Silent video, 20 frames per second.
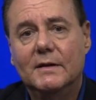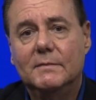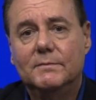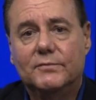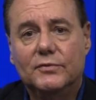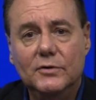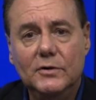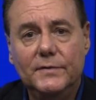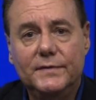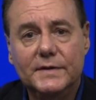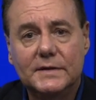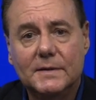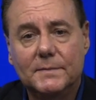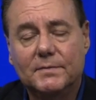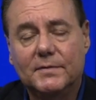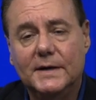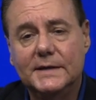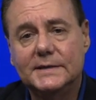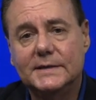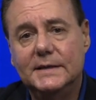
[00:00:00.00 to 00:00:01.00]
Proof that the
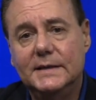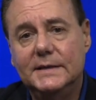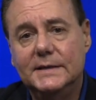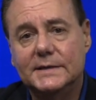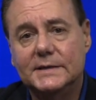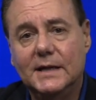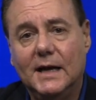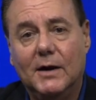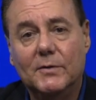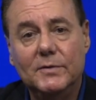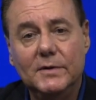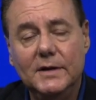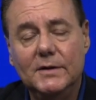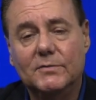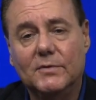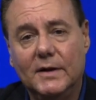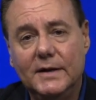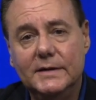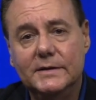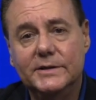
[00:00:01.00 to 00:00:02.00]
president is not really
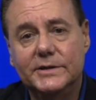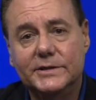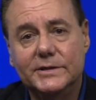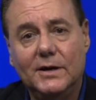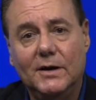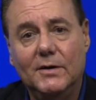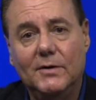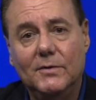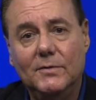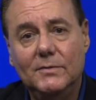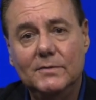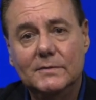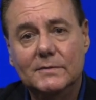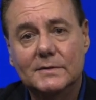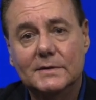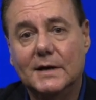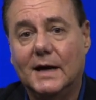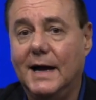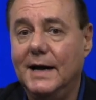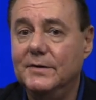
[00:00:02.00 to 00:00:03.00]
running the show,
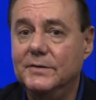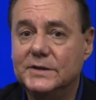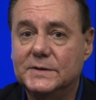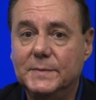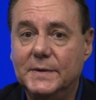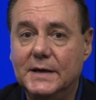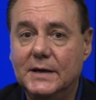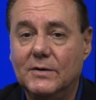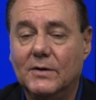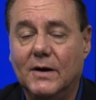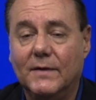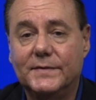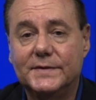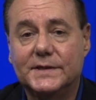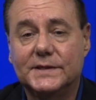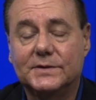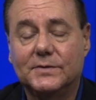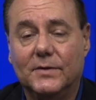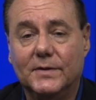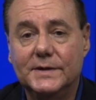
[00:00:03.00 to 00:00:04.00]
guy who's been in
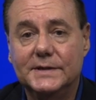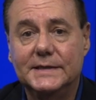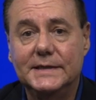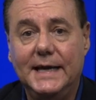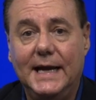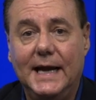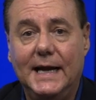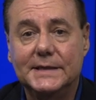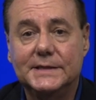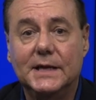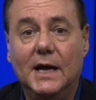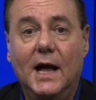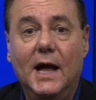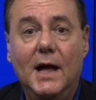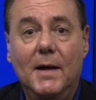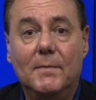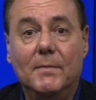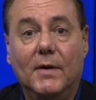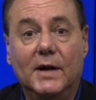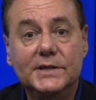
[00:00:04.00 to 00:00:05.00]
office as long as he has,
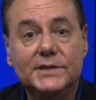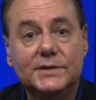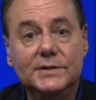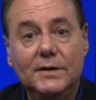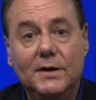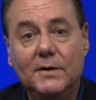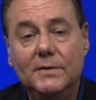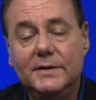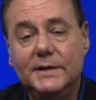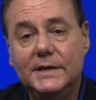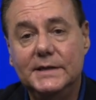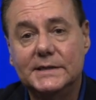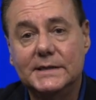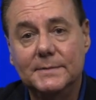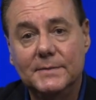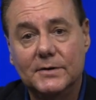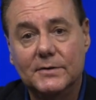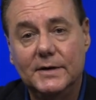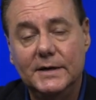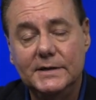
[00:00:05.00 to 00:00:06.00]
must know that his
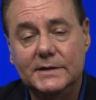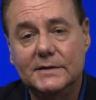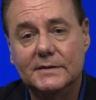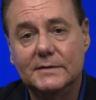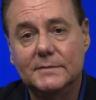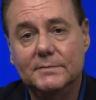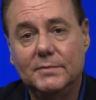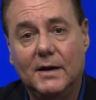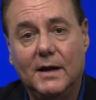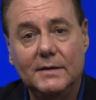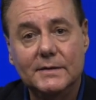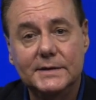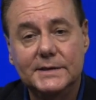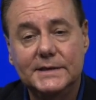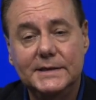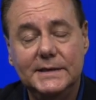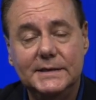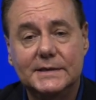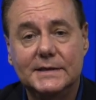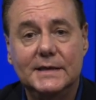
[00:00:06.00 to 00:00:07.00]
immigration
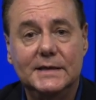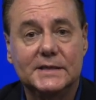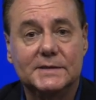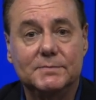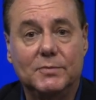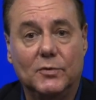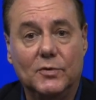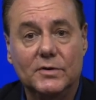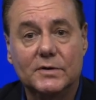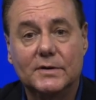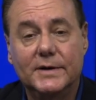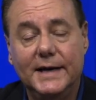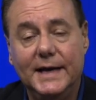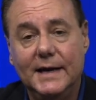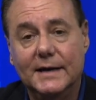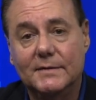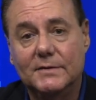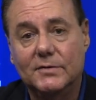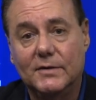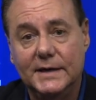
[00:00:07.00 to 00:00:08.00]
policies and his
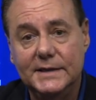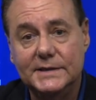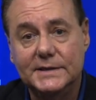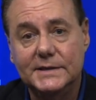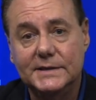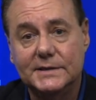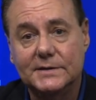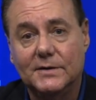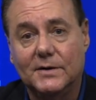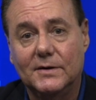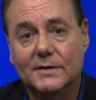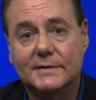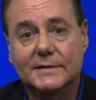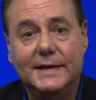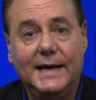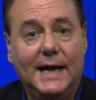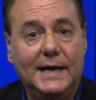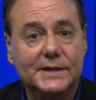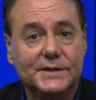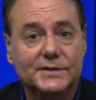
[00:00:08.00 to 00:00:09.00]
border crisis are
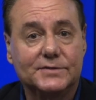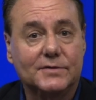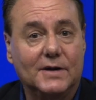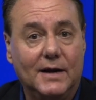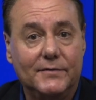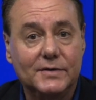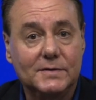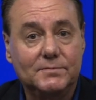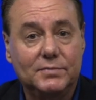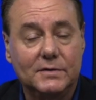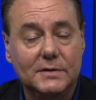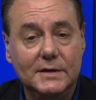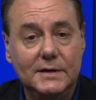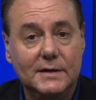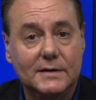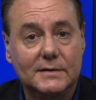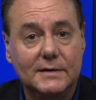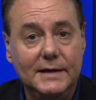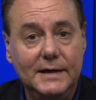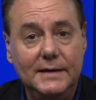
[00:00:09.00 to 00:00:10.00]
catastrophic
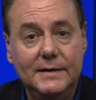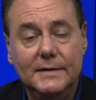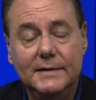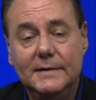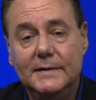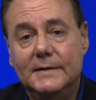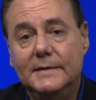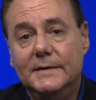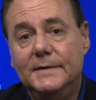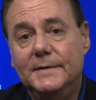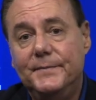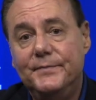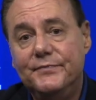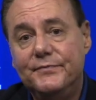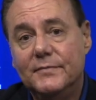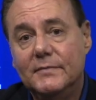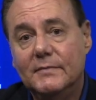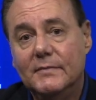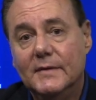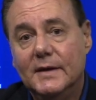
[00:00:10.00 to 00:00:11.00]
politically.
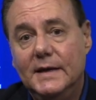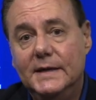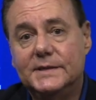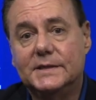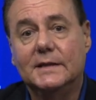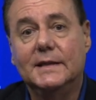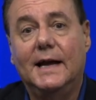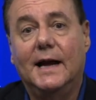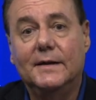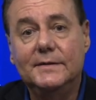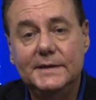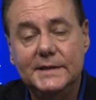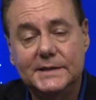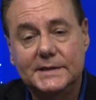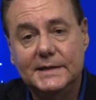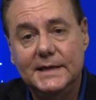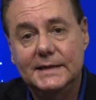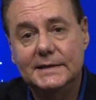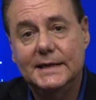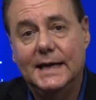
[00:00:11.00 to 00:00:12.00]
He's allowed this
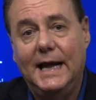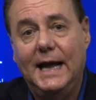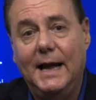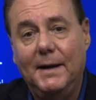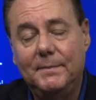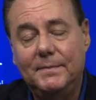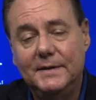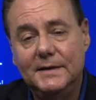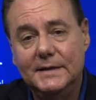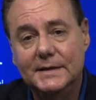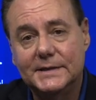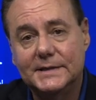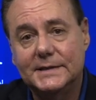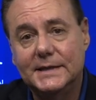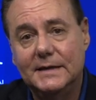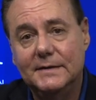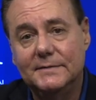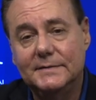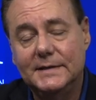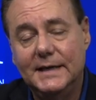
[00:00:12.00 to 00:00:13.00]
thing to happen
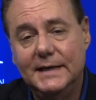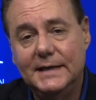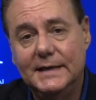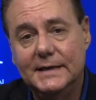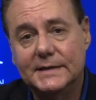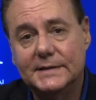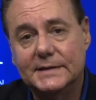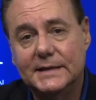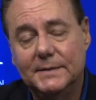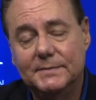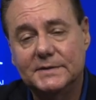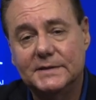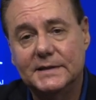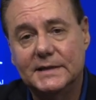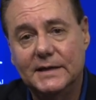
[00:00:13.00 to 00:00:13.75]
instead of taking steps to